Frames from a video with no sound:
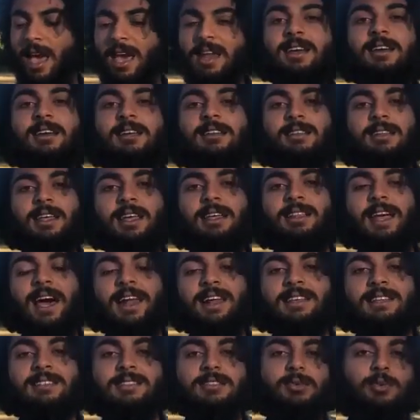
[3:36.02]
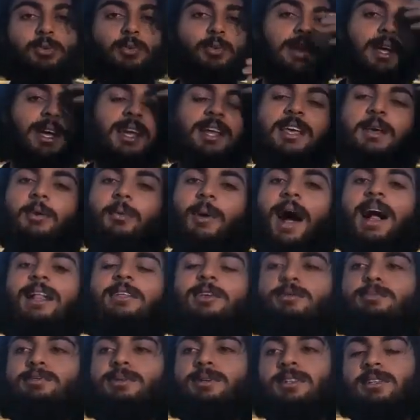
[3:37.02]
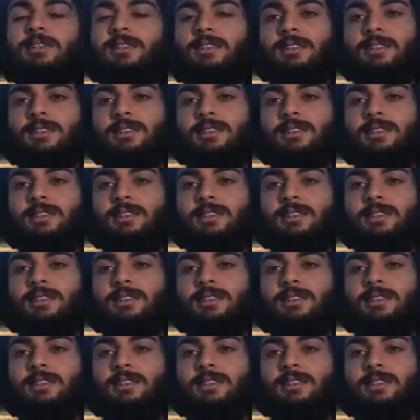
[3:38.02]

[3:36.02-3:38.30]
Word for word: anything that is really valuable